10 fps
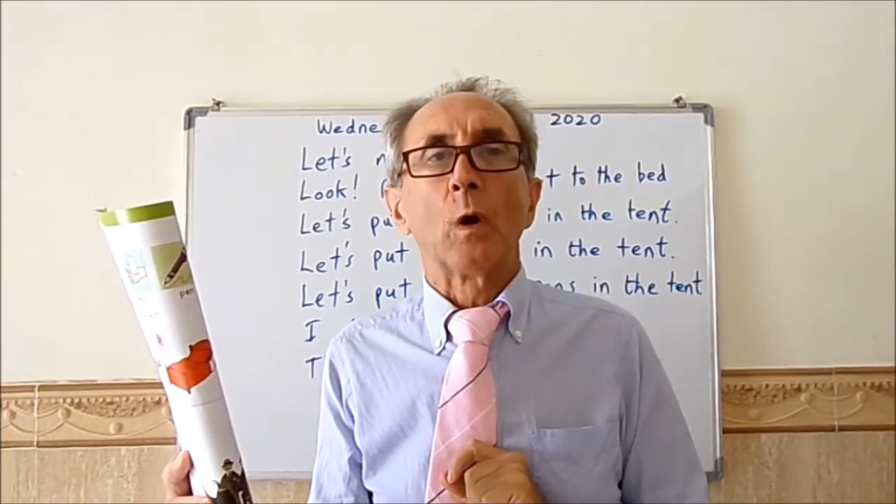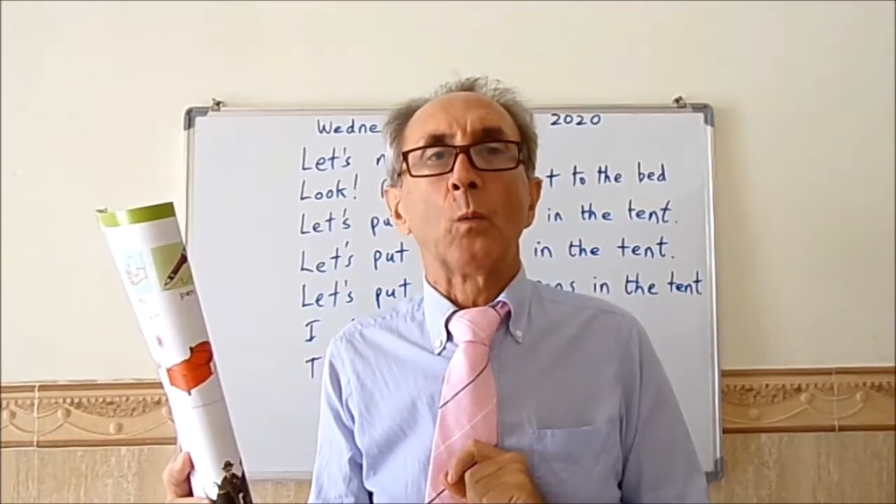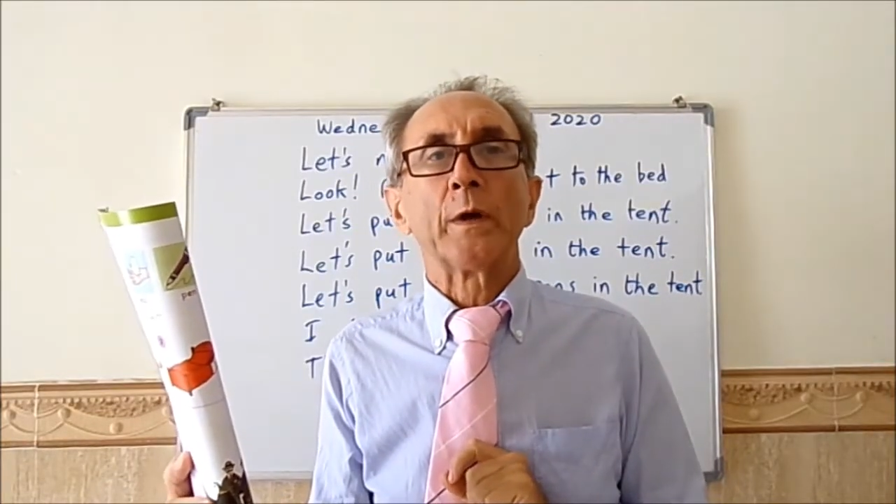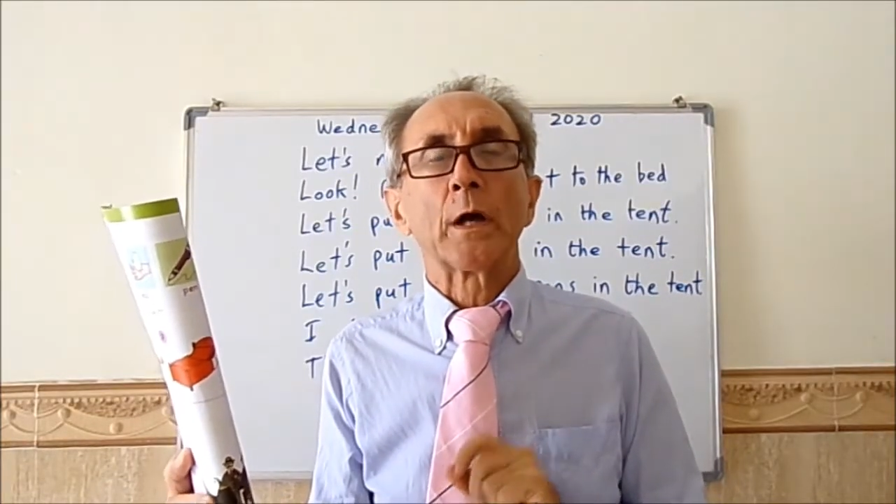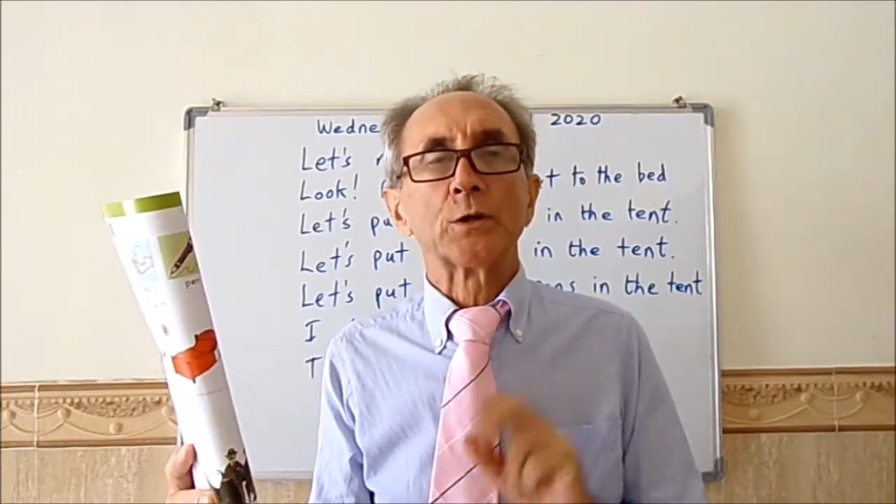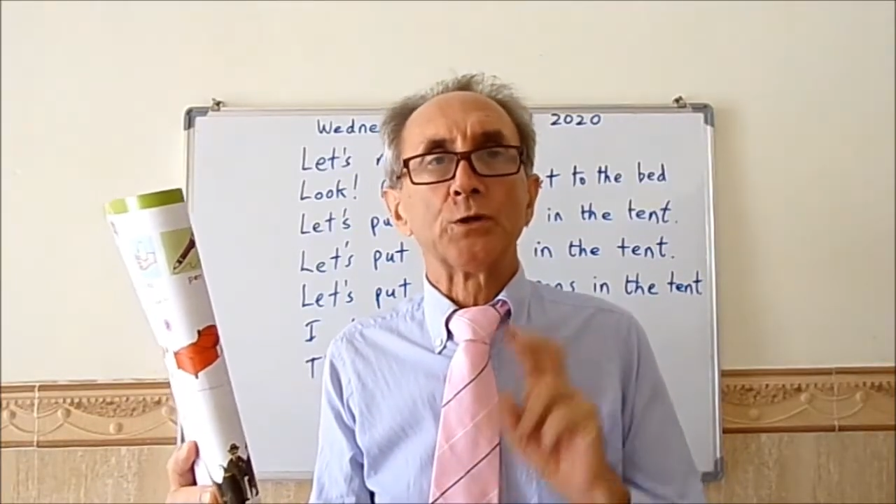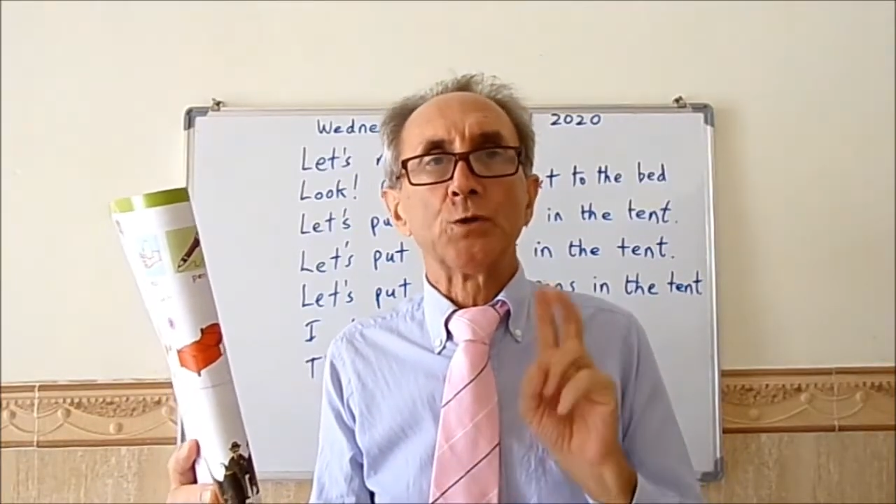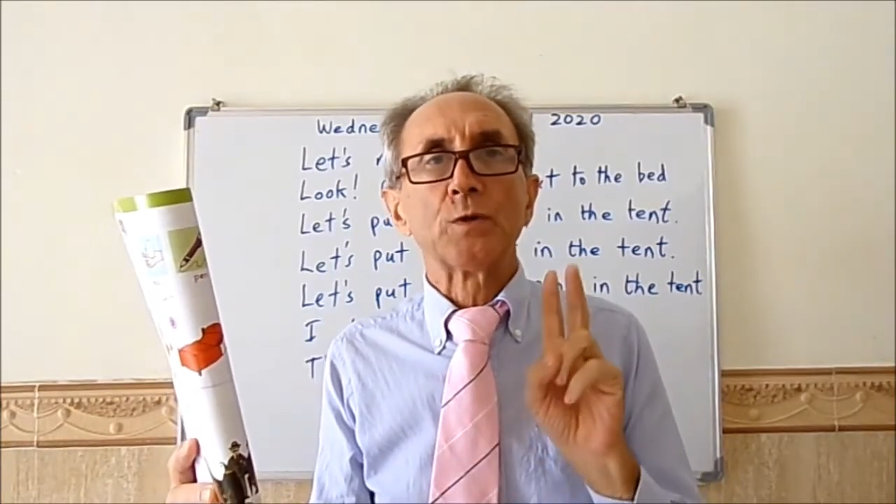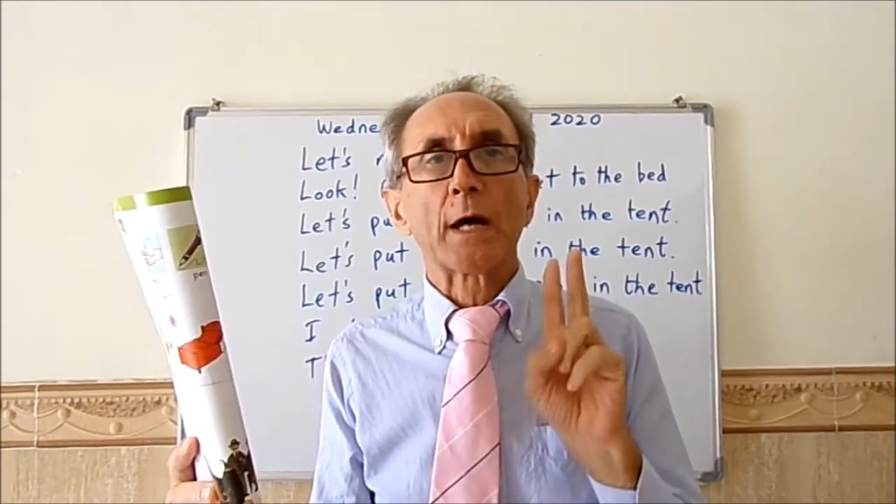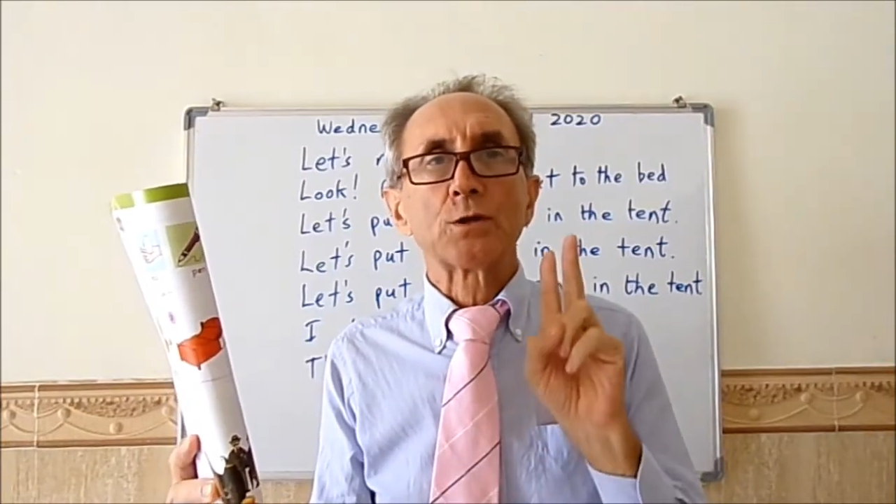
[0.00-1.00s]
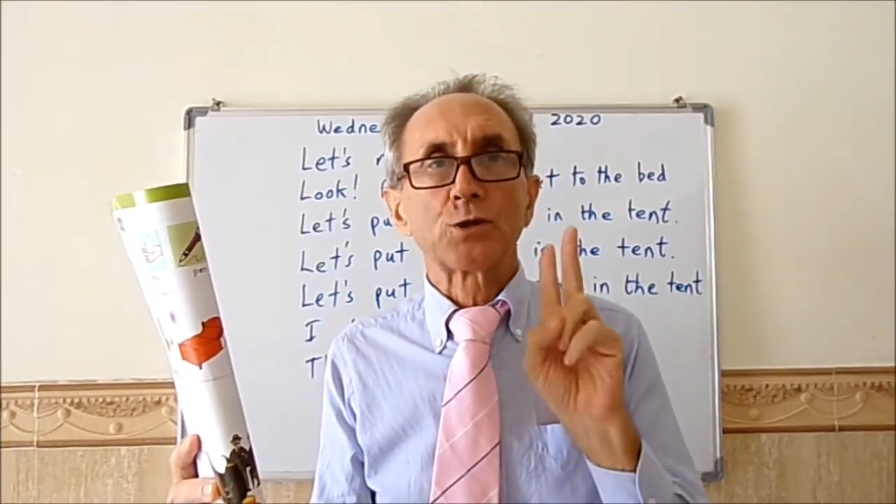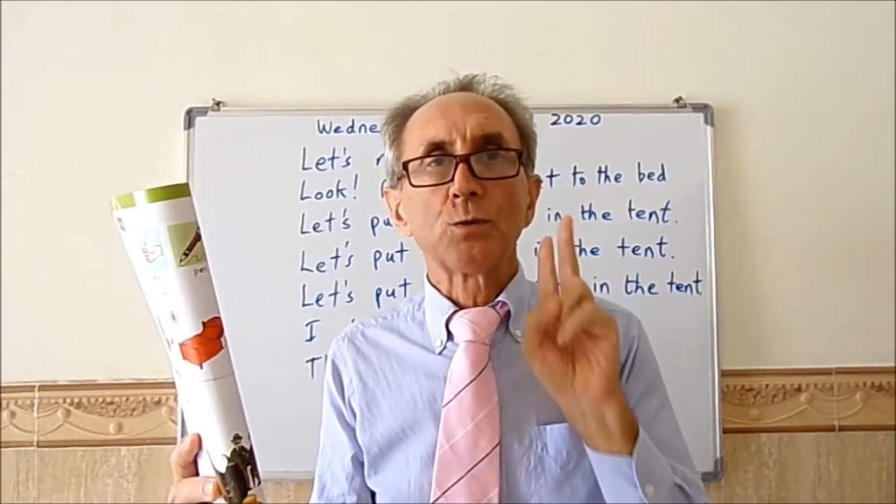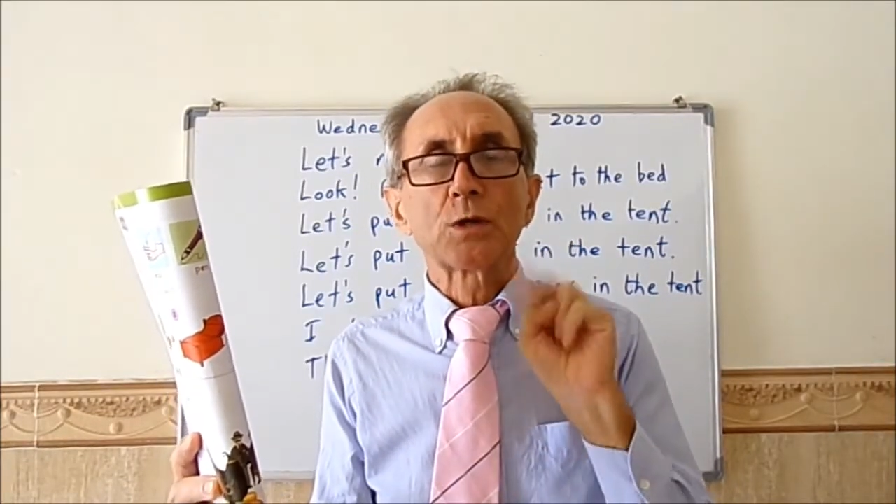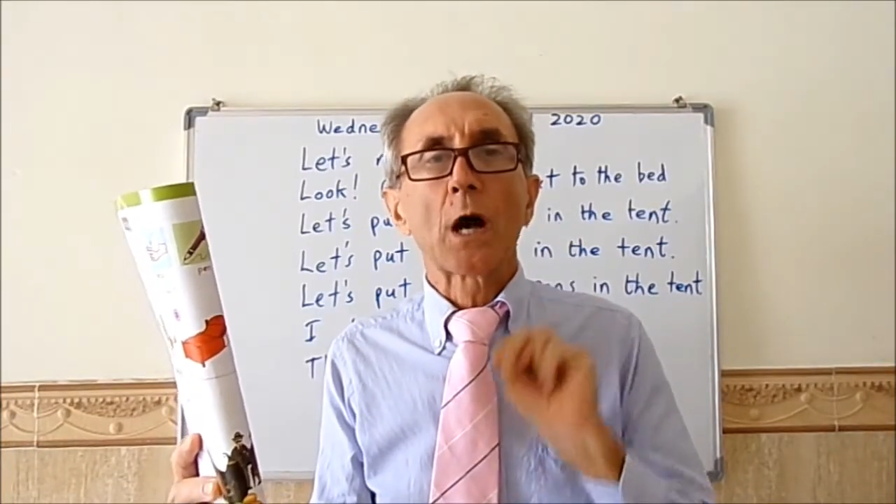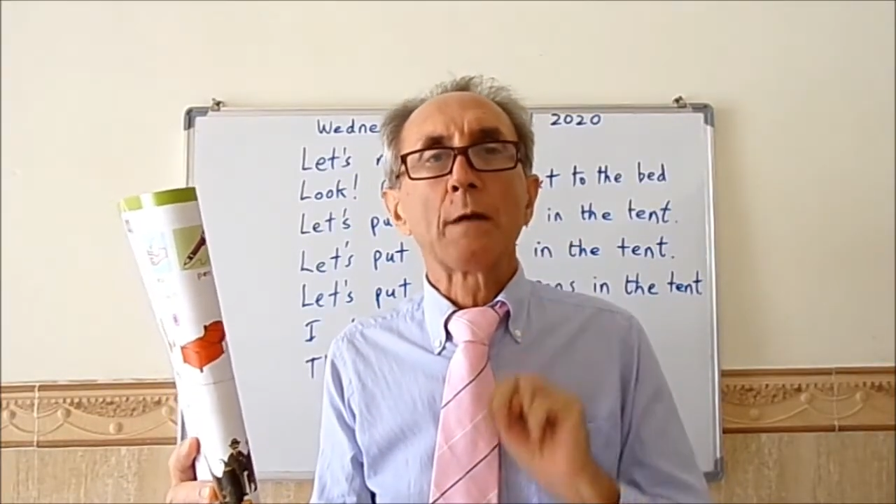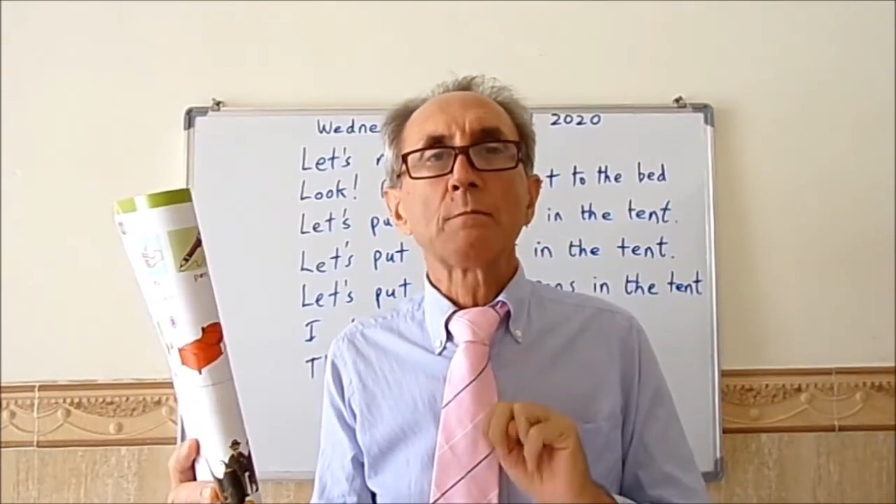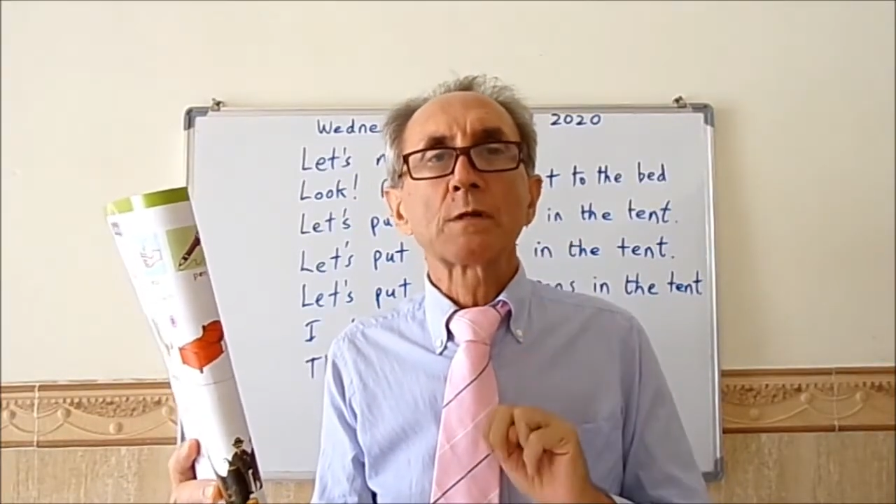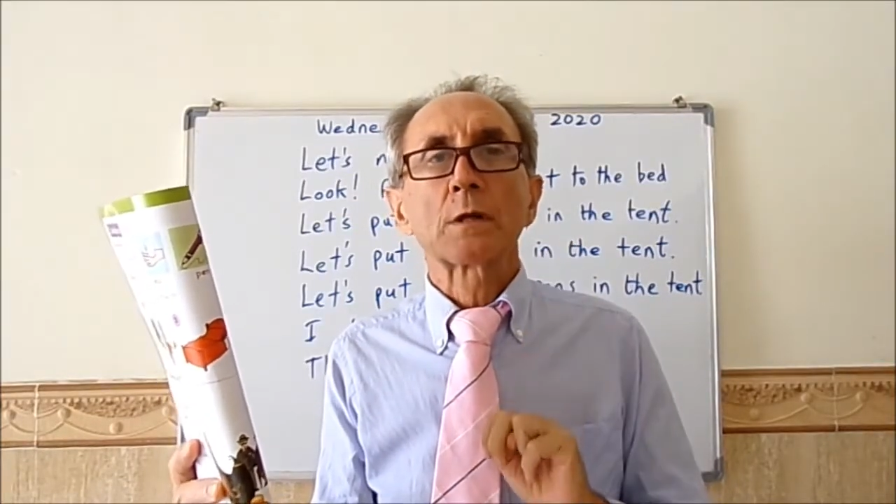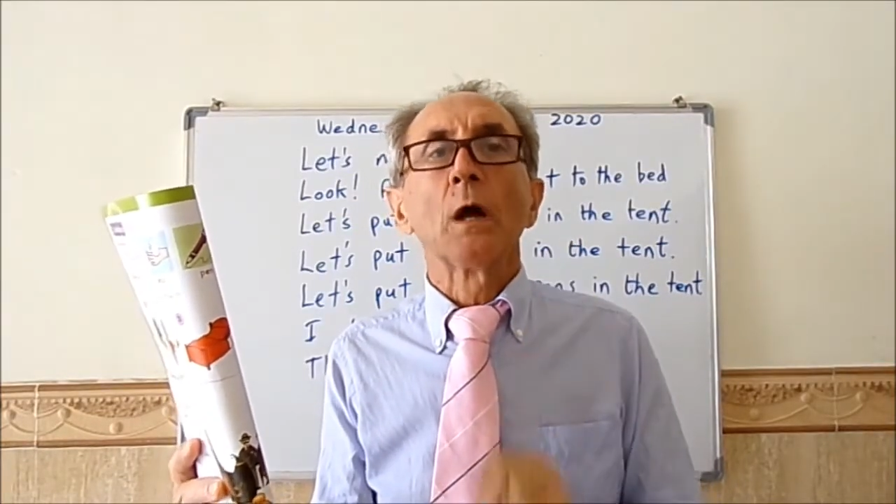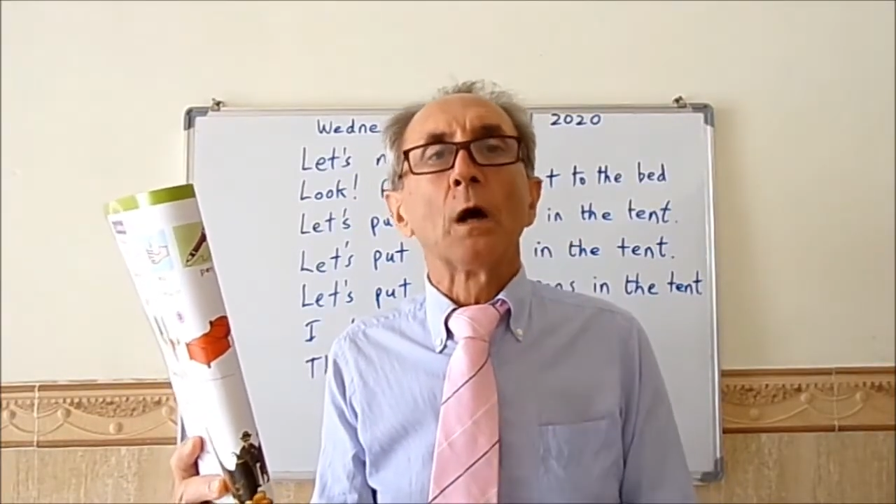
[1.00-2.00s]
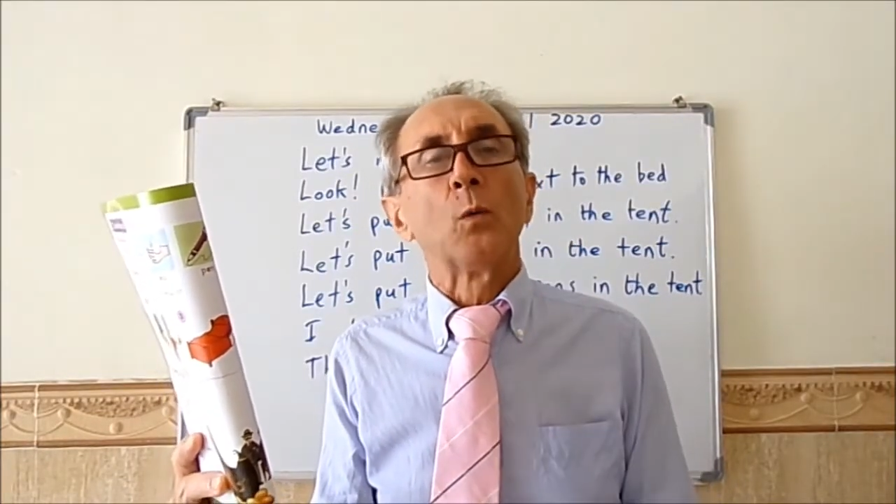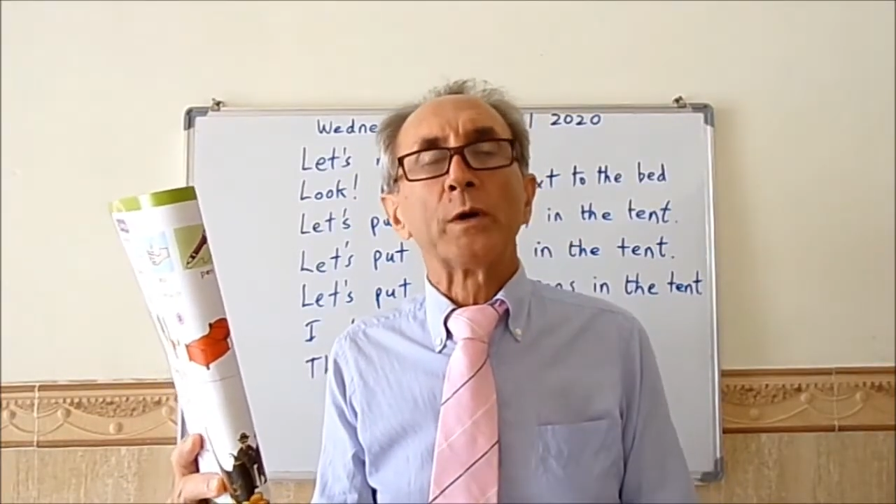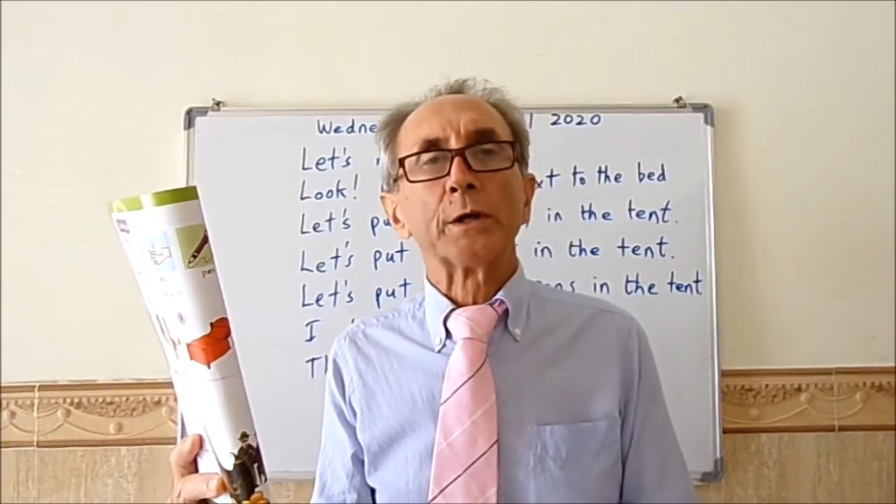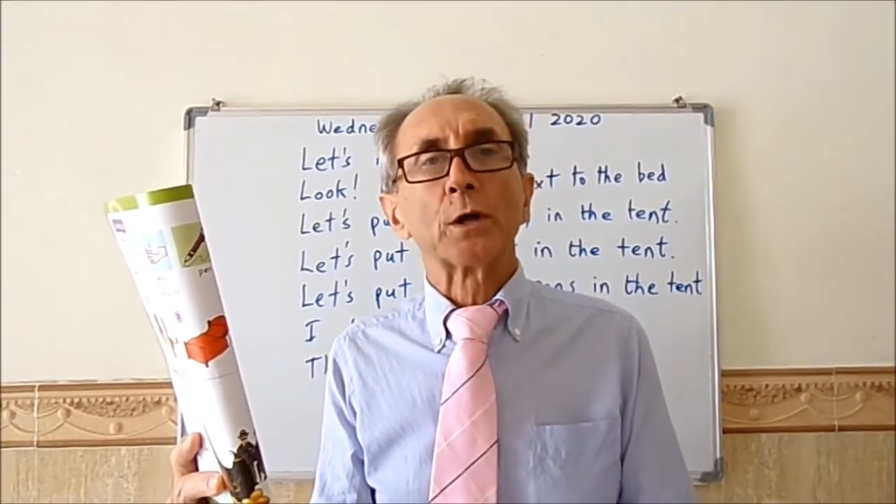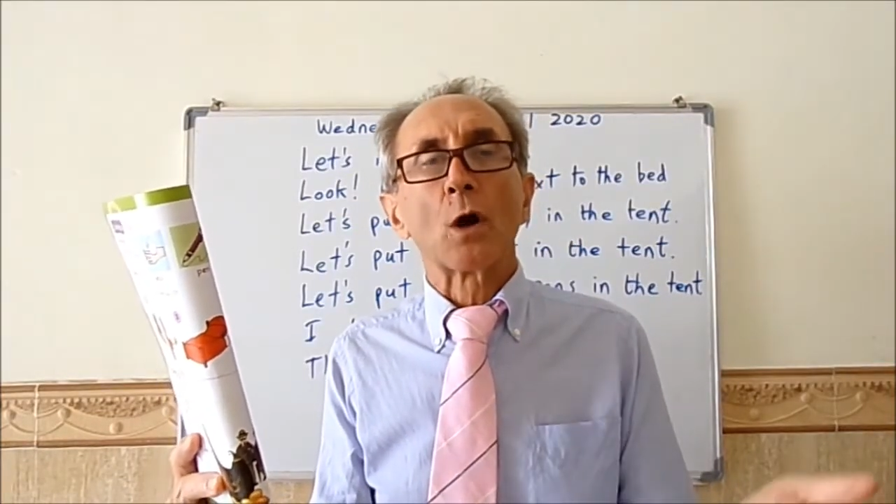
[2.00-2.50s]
We're going to do that 2 times. We're going to go